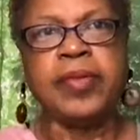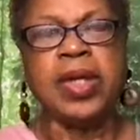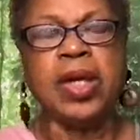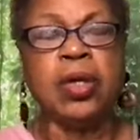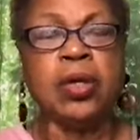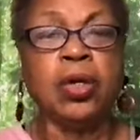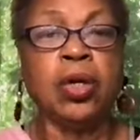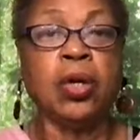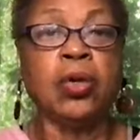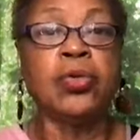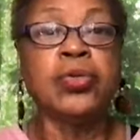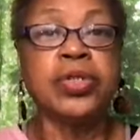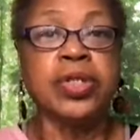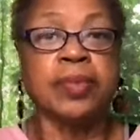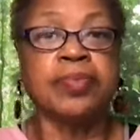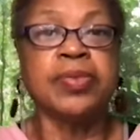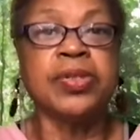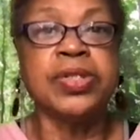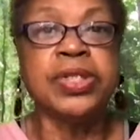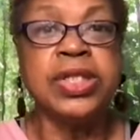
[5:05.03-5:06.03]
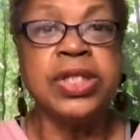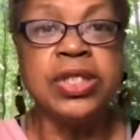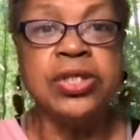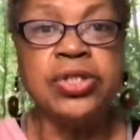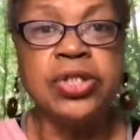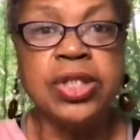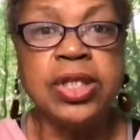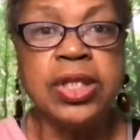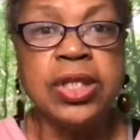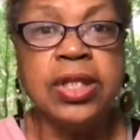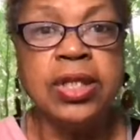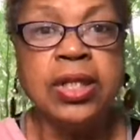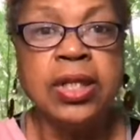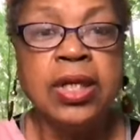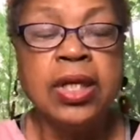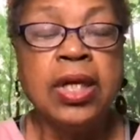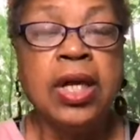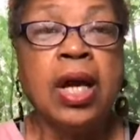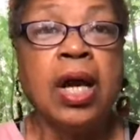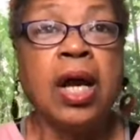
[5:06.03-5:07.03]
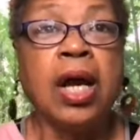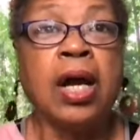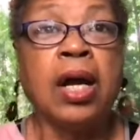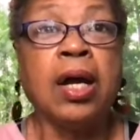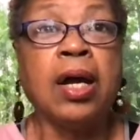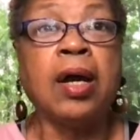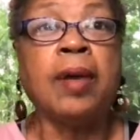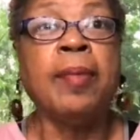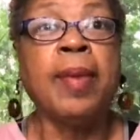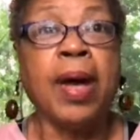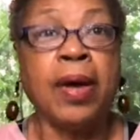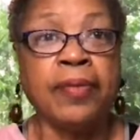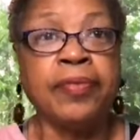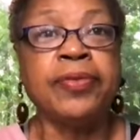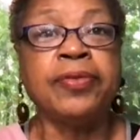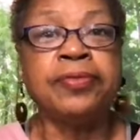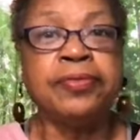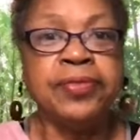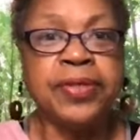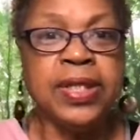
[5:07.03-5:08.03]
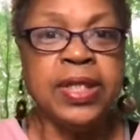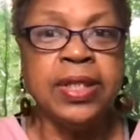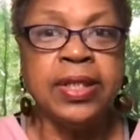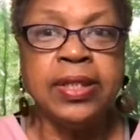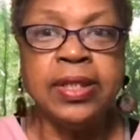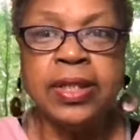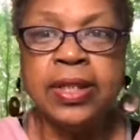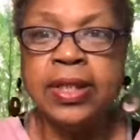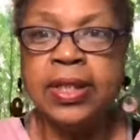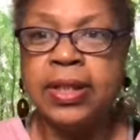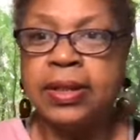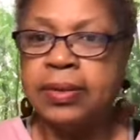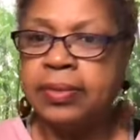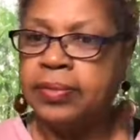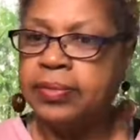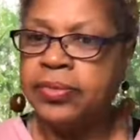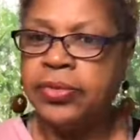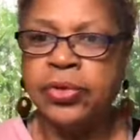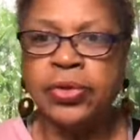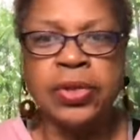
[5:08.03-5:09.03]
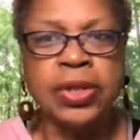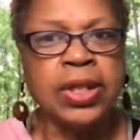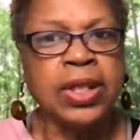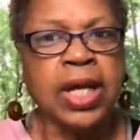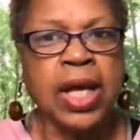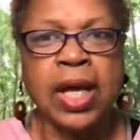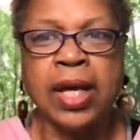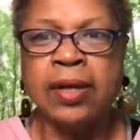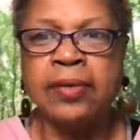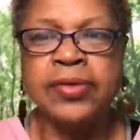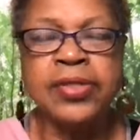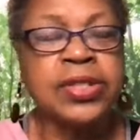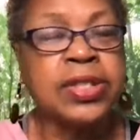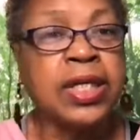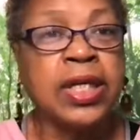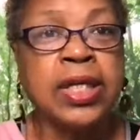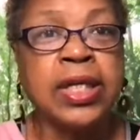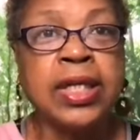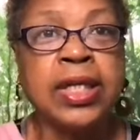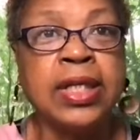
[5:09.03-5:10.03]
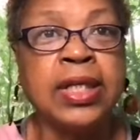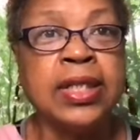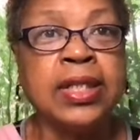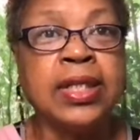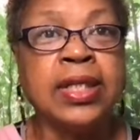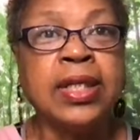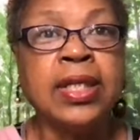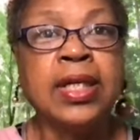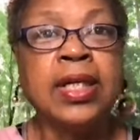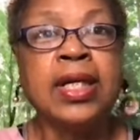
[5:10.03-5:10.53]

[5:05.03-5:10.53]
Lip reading: close up the teaching about the feet, doing a lot of studying,